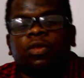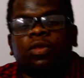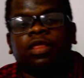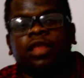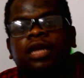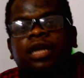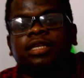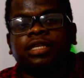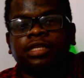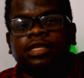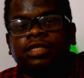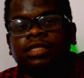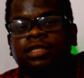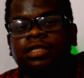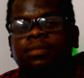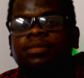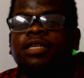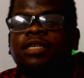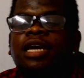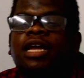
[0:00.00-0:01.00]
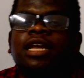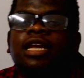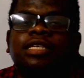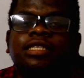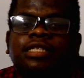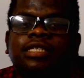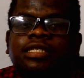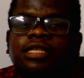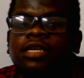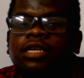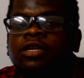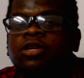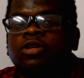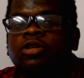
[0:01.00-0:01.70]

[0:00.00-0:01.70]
that is the Samsung Galaxy S10.